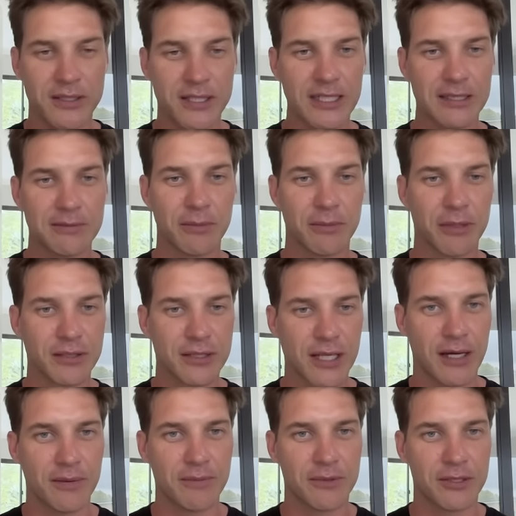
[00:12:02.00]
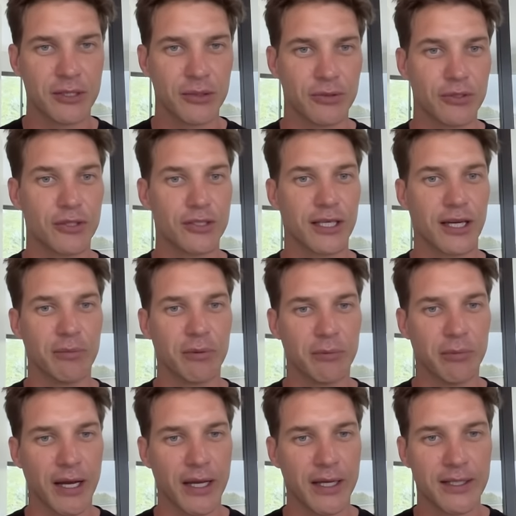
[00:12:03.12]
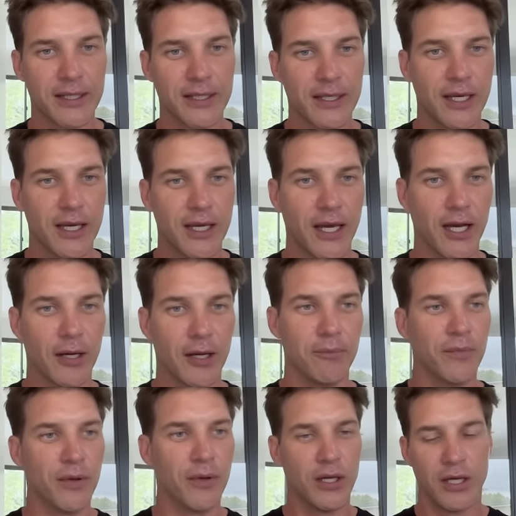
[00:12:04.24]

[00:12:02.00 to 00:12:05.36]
takes me a bit of time to to set up a bike um,